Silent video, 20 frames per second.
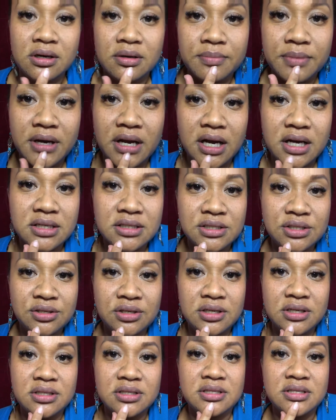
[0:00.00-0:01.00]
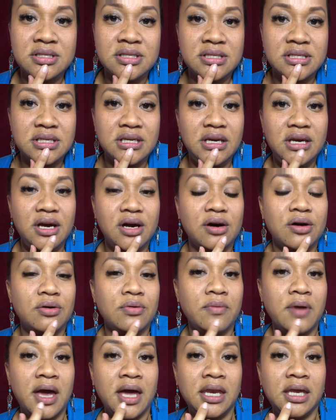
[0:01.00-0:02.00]
But as you can see
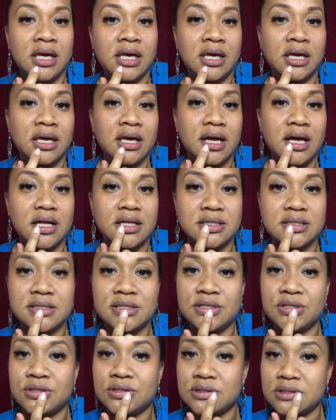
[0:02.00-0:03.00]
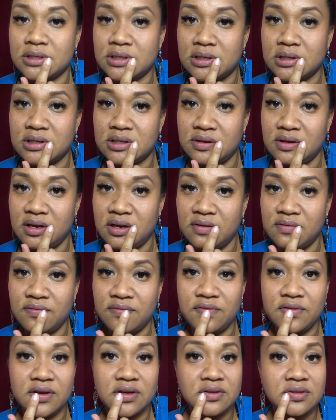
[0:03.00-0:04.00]
already, it
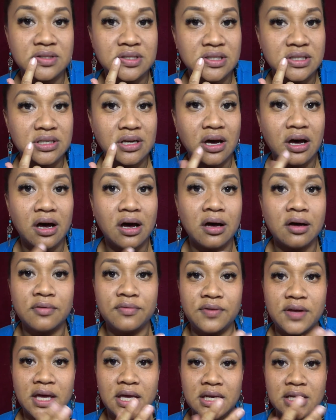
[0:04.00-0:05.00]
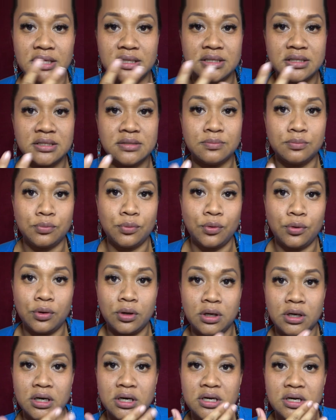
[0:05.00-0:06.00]
feels soft and it's
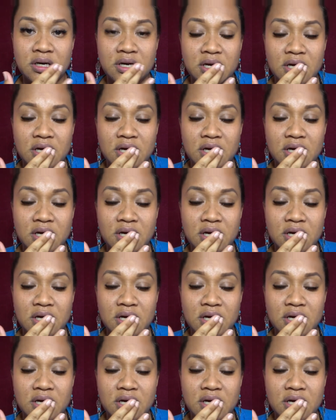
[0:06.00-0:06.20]
more